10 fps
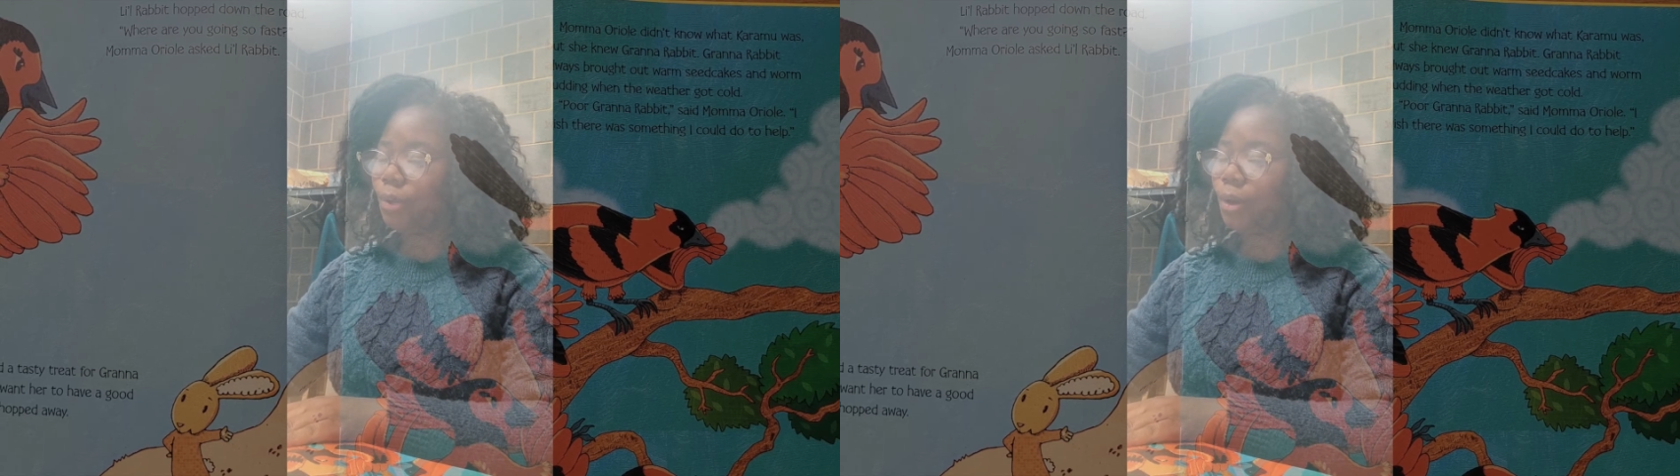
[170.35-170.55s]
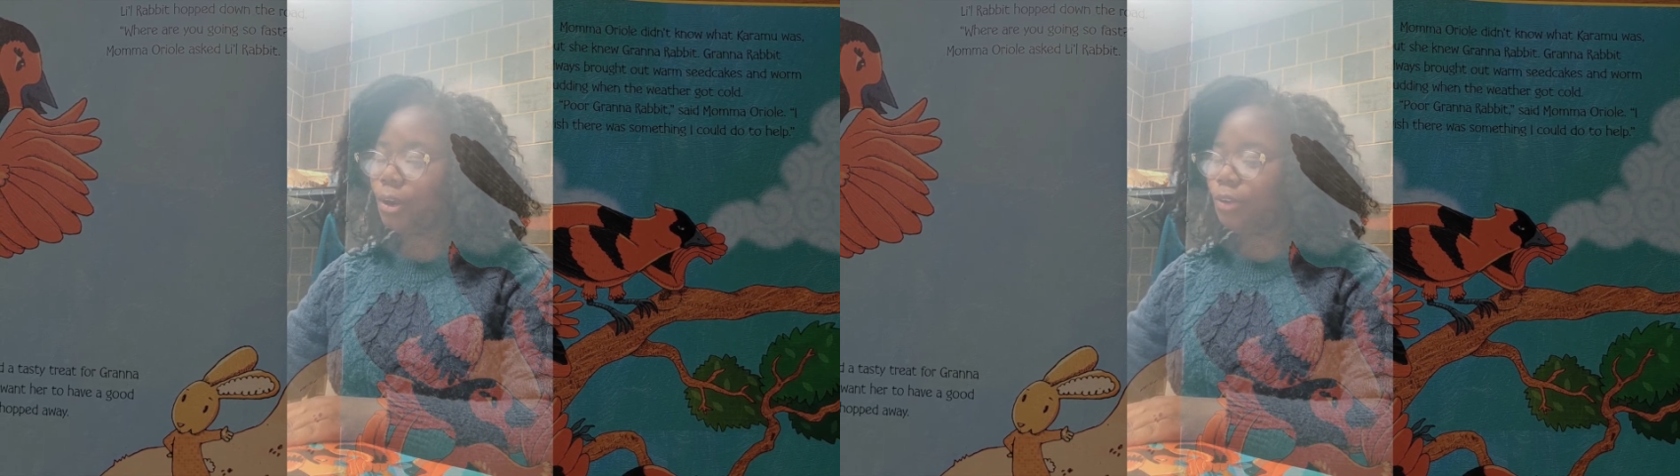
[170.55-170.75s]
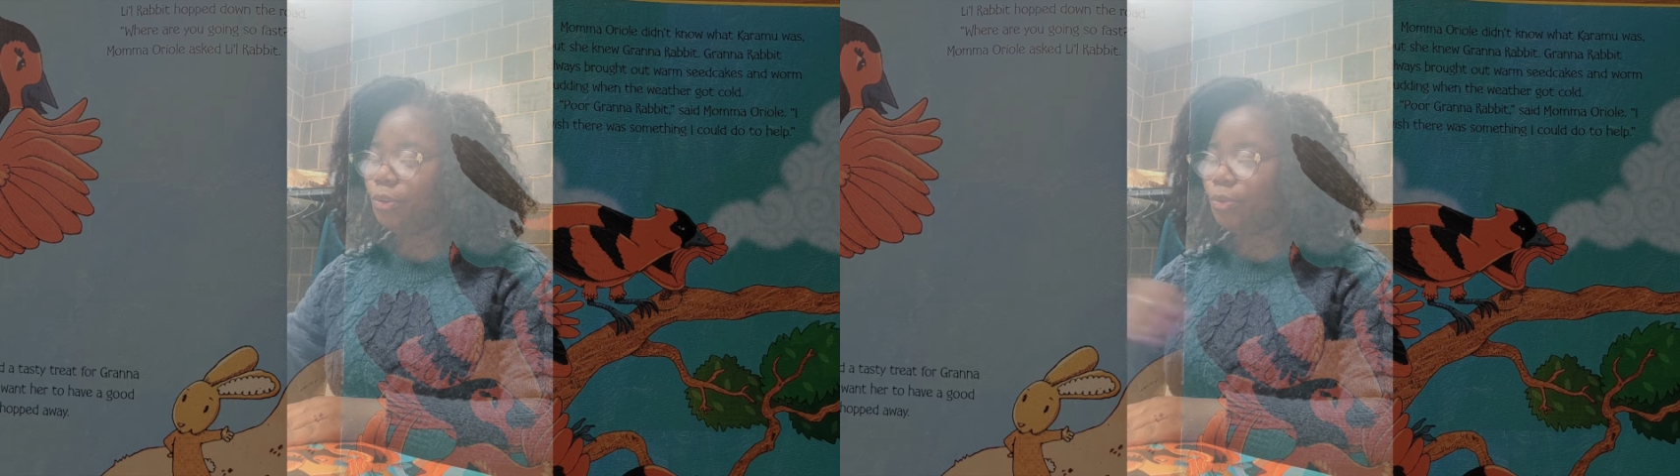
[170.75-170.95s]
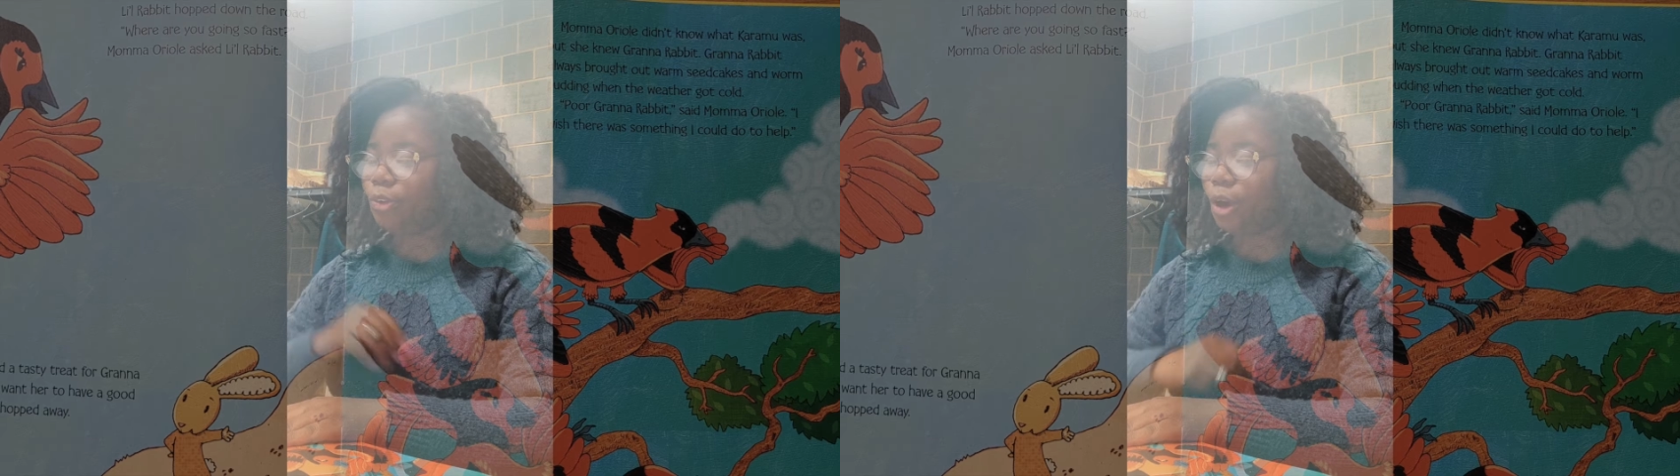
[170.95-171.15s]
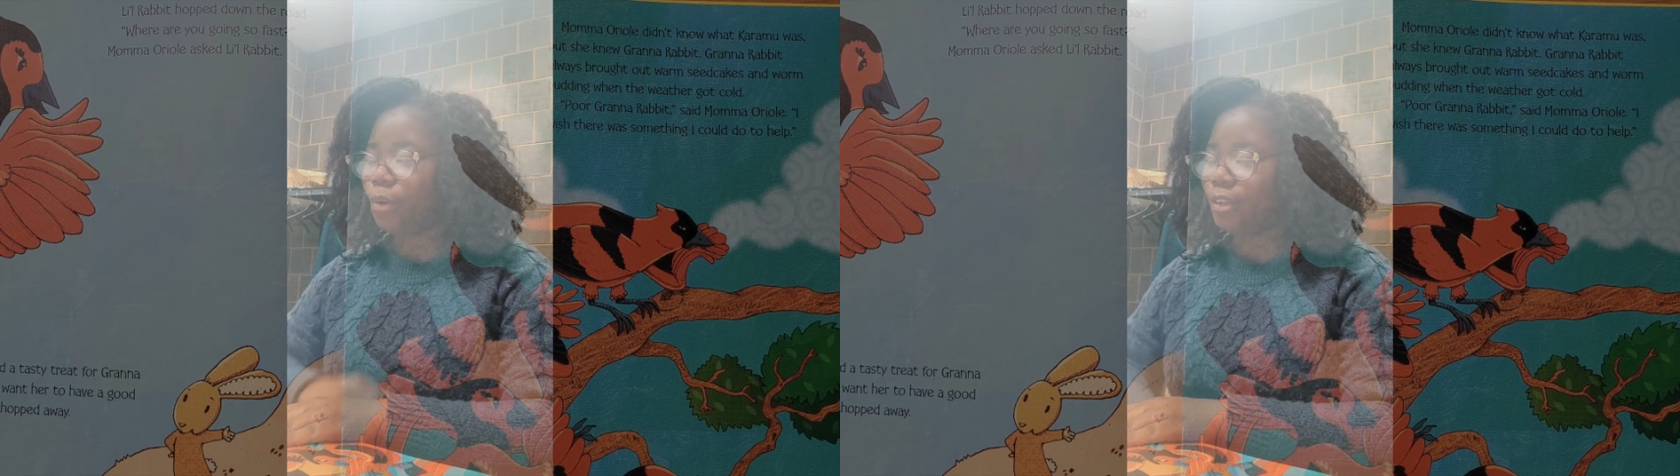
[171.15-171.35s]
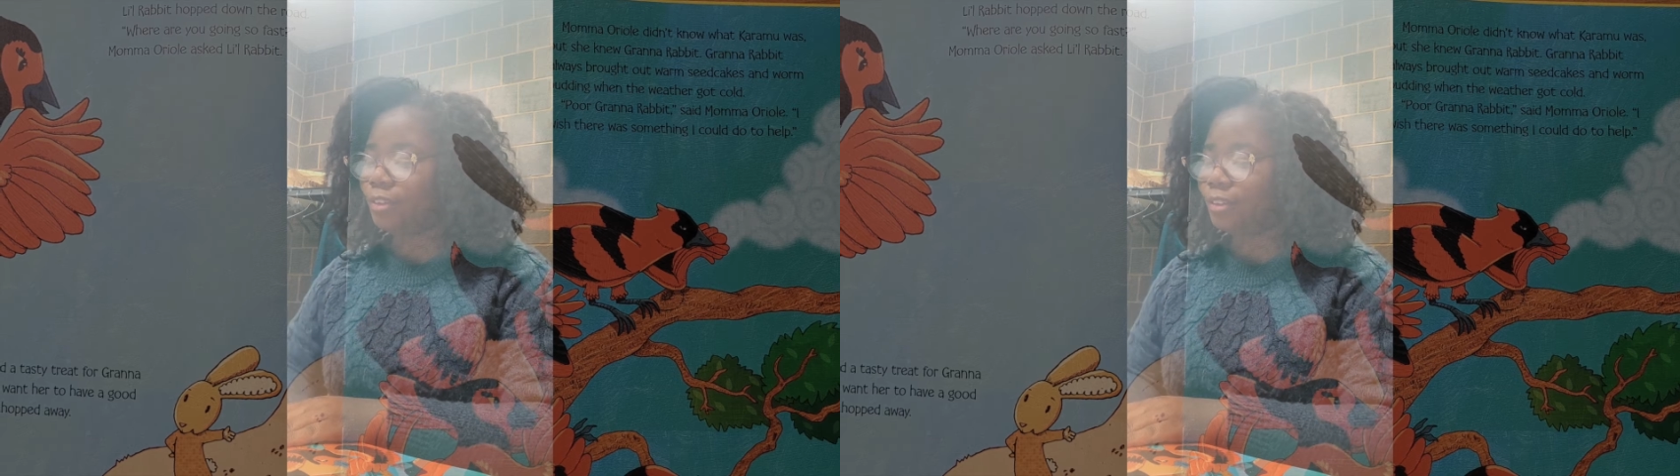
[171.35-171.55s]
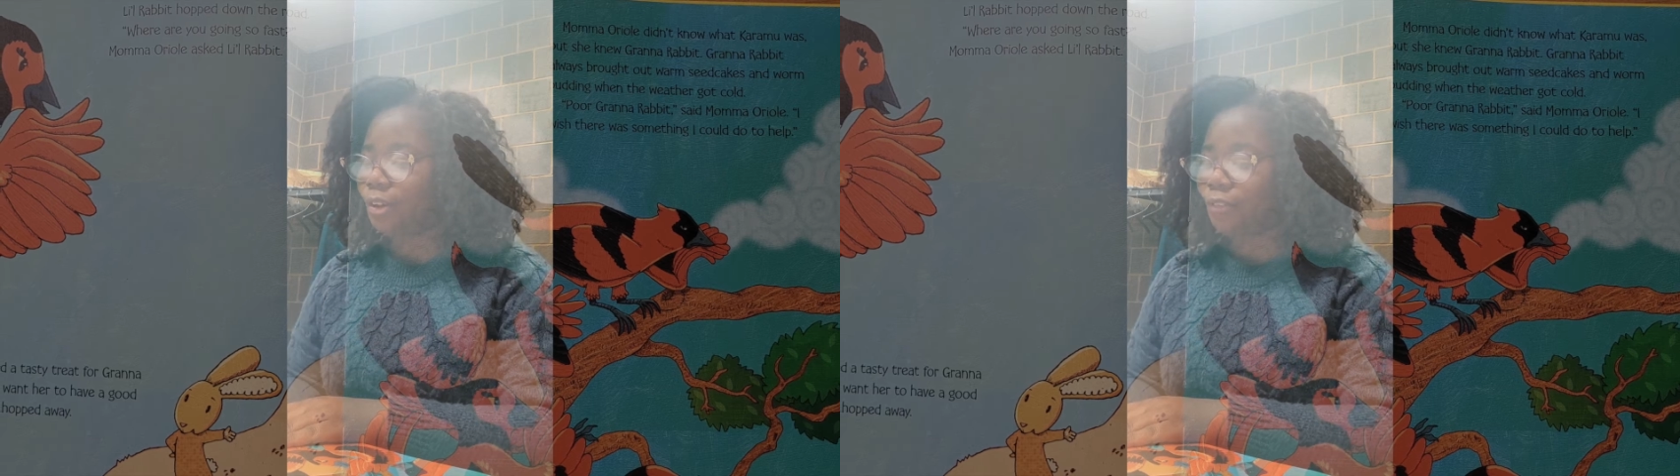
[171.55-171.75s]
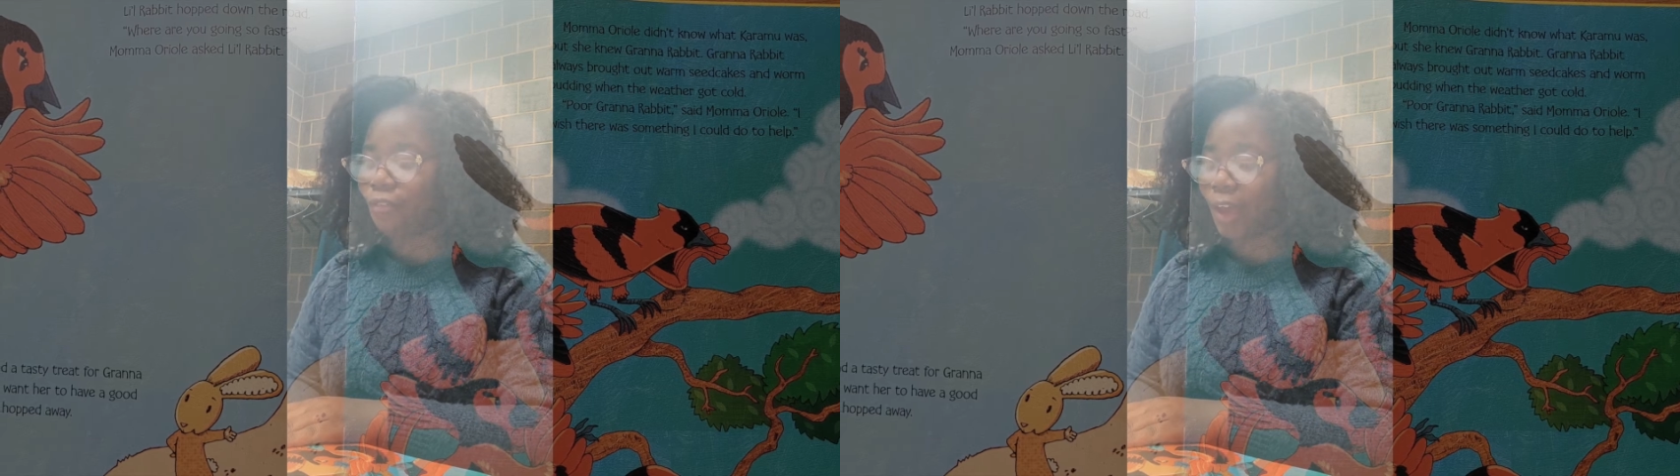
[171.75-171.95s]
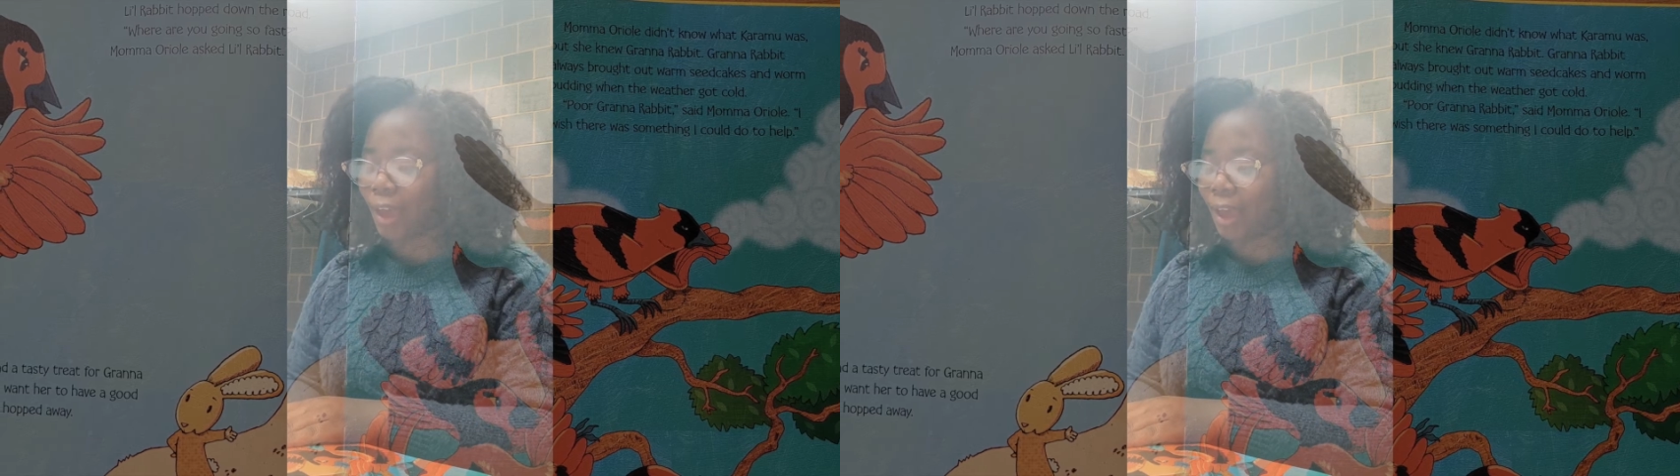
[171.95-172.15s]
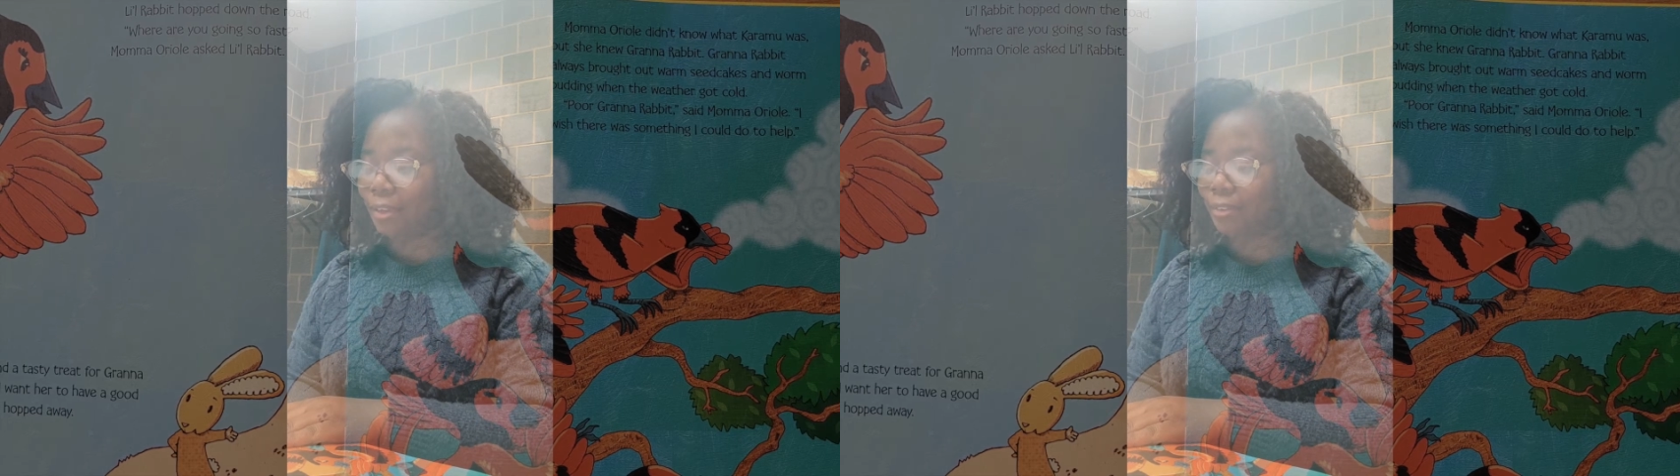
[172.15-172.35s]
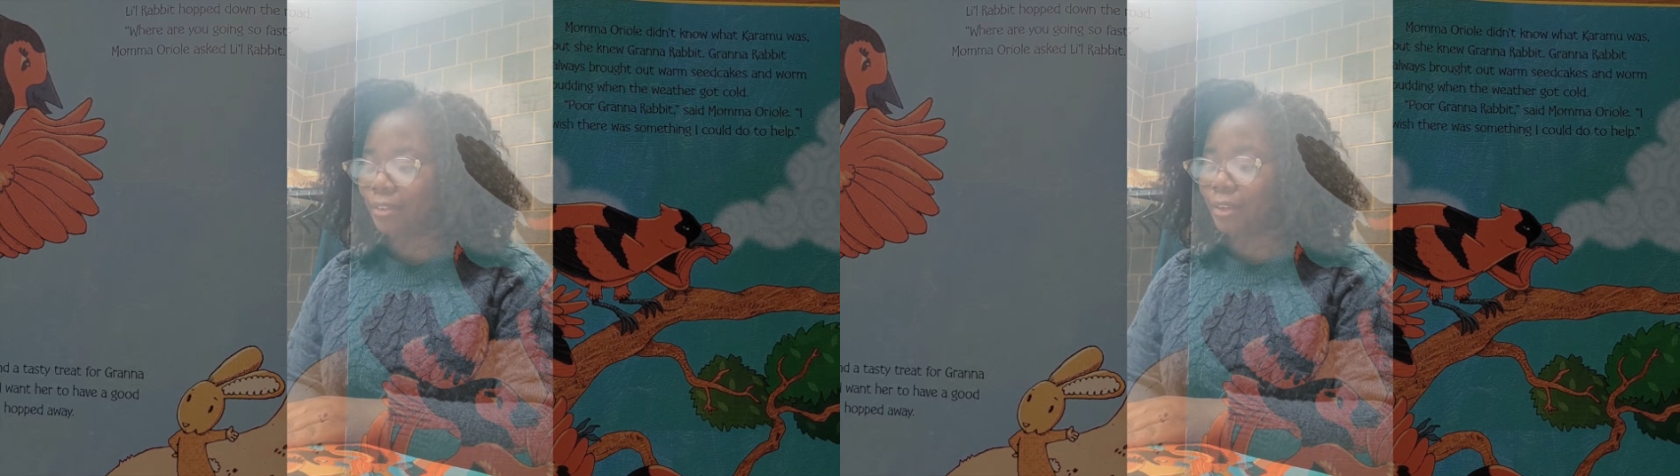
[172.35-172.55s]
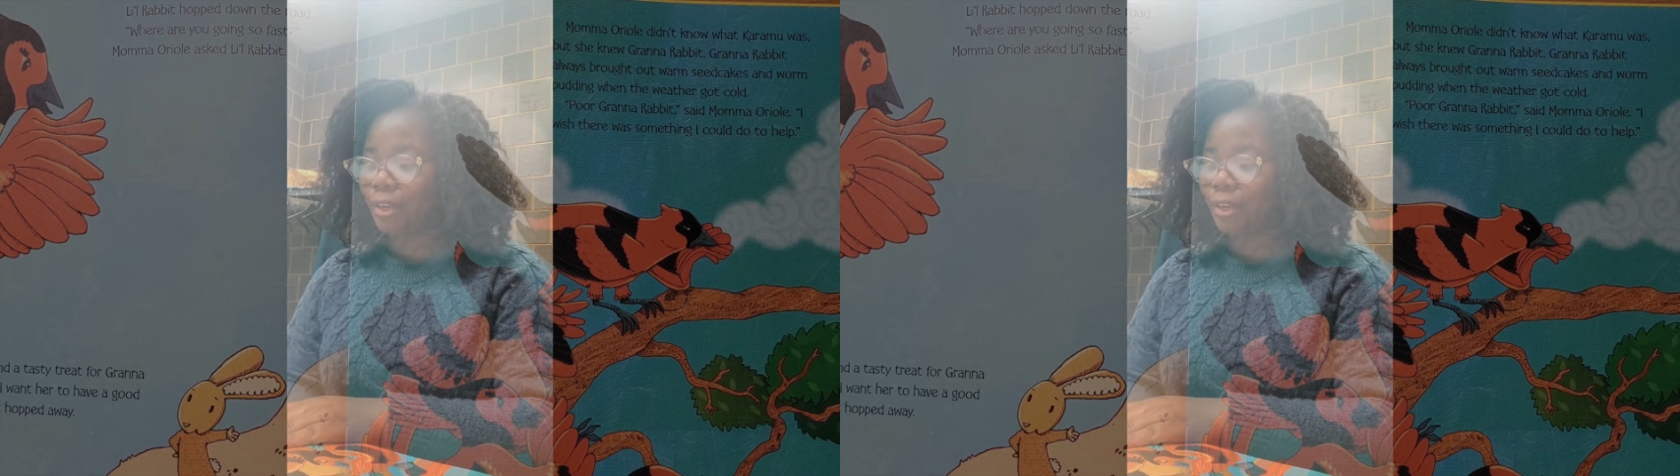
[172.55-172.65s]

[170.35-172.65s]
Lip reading: Where are you going so fast?